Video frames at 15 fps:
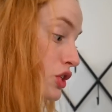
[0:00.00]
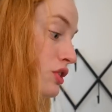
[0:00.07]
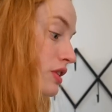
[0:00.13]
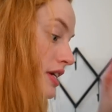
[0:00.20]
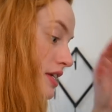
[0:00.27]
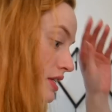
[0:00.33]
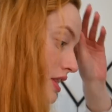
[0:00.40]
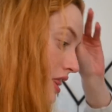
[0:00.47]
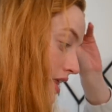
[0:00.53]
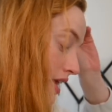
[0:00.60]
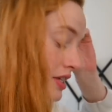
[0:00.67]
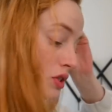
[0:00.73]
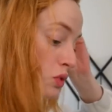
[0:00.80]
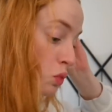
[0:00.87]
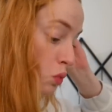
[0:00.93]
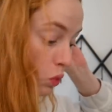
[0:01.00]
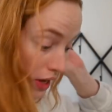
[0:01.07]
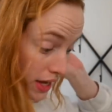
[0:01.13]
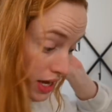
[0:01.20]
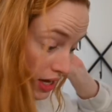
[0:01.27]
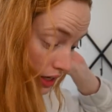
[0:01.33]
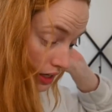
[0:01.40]
do this this
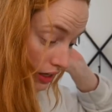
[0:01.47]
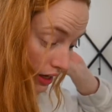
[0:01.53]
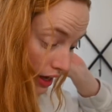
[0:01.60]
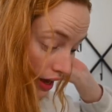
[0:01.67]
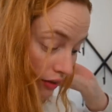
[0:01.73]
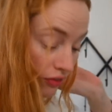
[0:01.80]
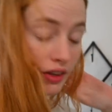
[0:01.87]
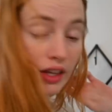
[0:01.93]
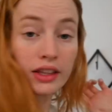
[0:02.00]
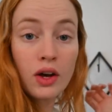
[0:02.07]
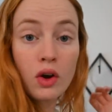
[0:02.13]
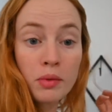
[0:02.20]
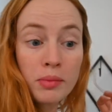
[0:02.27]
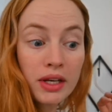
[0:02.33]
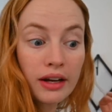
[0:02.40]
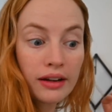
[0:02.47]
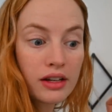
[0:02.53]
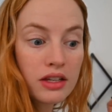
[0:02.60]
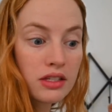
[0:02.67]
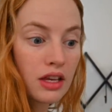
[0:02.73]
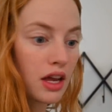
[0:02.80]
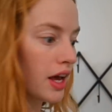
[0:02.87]
week. I feel like that would be
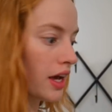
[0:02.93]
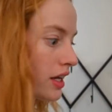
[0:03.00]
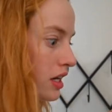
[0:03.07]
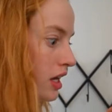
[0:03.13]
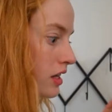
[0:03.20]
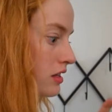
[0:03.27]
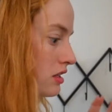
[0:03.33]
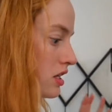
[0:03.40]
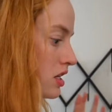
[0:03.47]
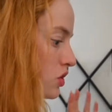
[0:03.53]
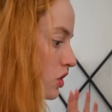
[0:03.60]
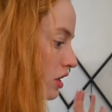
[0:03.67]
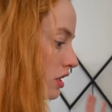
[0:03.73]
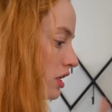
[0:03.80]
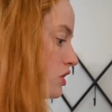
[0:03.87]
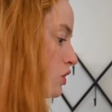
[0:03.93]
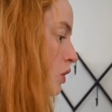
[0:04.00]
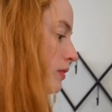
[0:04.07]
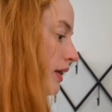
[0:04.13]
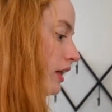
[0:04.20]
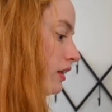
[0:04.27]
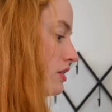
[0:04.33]
nice and I can easily turn it into a
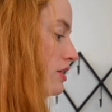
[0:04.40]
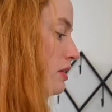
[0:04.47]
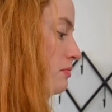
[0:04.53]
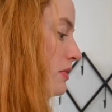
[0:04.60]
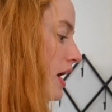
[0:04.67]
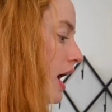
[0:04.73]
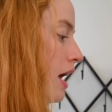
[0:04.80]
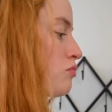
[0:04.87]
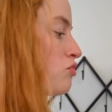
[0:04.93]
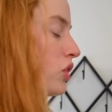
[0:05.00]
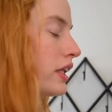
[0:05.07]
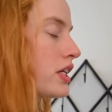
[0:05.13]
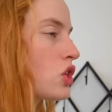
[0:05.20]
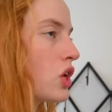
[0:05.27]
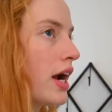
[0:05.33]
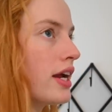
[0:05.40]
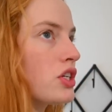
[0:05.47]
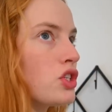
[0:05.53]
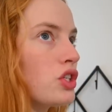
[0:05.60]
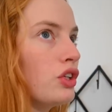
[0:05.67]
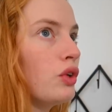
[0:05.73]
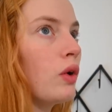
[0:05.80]
reel or something. I'm really trying
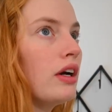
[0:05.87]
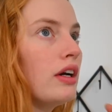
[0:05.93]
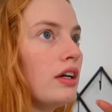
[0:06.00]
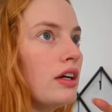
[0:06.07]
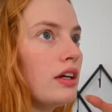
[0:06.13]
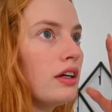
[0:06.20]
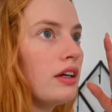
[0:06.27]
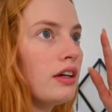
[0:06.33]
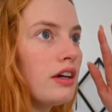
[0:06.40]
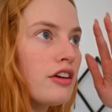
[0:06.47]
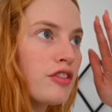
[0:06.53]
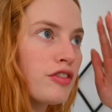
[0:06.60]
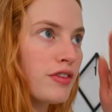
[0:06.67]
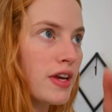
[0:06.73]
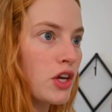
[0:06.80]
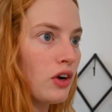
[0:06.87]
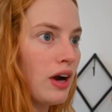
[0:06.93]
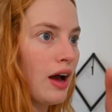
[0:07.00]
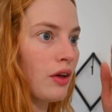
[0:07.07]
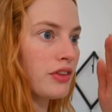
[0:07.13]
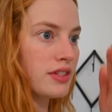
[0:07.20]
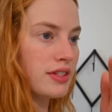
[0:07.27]
to figure
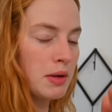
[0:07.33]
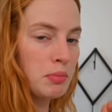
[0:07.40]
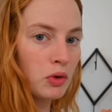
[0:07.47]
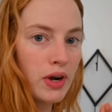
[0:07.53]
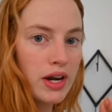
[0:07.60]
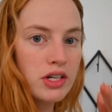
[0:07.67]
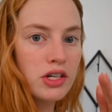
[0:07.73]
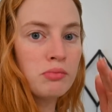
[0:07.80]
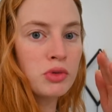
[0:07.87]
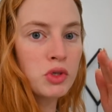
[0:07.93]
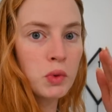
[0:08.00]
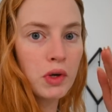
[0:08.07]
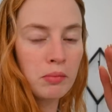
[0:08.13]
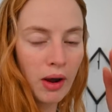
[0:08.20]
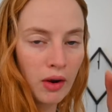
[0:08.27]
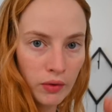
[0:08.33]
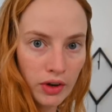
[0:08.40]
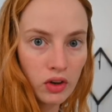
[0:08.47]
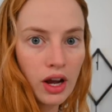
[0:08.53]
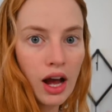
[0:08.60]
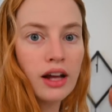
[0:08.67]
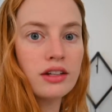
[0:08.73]
out the separation between my
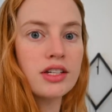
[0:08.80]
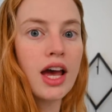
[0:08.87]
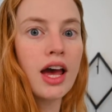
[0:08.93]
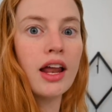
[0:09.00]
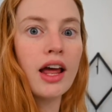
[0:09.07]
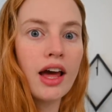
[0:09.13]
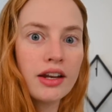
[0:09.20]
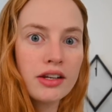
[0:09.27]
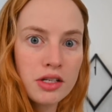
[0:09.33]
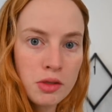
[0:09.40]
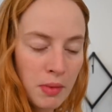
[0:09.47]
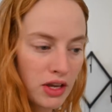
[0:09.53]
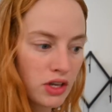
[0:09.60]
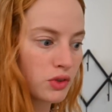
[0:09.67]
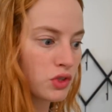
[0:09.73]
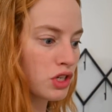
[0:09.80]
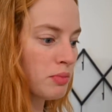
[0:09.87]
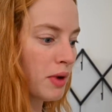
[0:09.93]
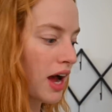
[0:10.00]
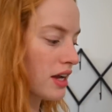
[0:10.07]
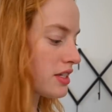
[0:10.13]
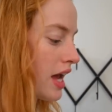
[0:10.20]
real content and my YouTube
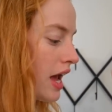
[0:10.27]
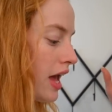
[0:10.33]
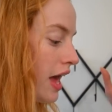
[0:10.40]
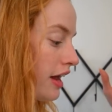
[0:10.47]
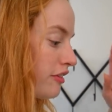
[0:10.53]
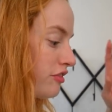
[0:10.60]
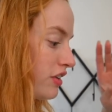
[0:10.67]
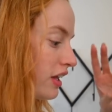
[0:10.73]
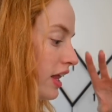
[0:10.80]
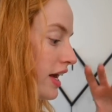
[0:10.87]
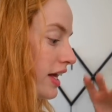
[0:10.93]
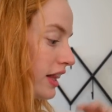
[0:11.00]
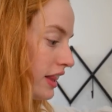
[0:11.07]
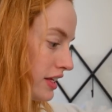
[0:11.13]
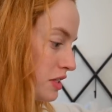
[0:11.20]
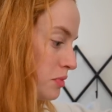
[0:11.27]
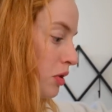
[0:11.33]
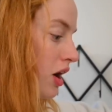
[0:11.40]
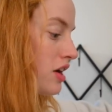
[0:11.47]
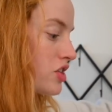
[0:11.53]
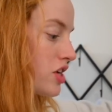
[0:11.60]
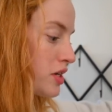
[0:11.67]
content and I feel like this
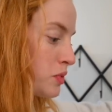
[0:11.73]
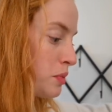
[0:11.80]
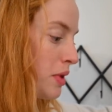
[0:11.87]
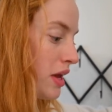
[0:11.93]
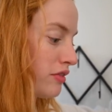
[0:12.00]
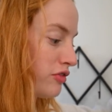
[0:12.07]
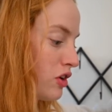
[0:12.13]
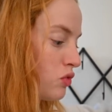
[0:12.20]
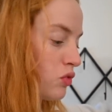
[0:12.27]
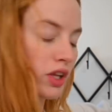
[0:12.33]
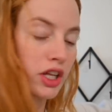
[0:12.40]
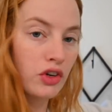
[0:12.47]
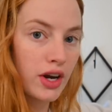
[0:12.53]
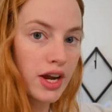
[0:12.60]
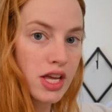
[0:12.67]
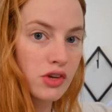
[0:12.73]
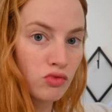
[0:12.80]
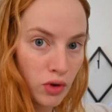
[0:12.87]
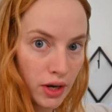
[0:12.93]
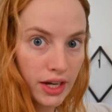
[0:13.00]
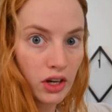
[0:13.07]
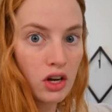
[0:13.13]
project would make for a really great
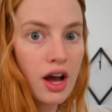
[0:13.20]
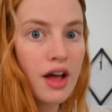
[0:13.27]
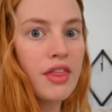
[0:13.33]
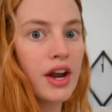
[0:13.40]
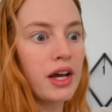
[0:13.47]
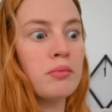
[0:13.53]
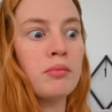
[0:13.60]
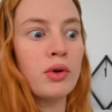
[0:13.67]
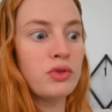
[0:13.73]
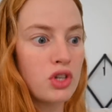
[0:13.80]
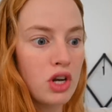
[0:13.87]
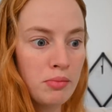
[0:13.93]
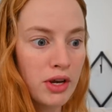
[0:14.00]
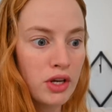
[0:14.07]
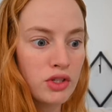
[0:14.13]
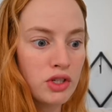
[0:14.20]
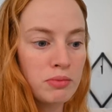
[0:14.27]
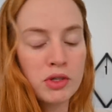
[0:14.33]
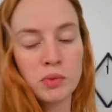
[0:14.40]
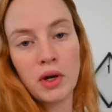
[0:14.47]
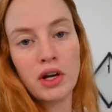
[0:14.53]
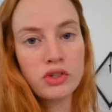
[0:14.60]
reel and then I can post it on my YouTube
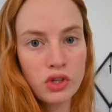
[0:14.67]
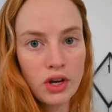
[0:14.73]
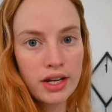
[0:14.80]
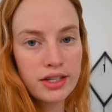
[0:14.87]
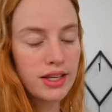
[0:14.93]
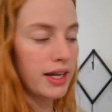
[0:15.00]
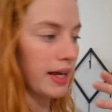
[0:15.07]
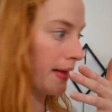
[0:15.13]
as well so you guys like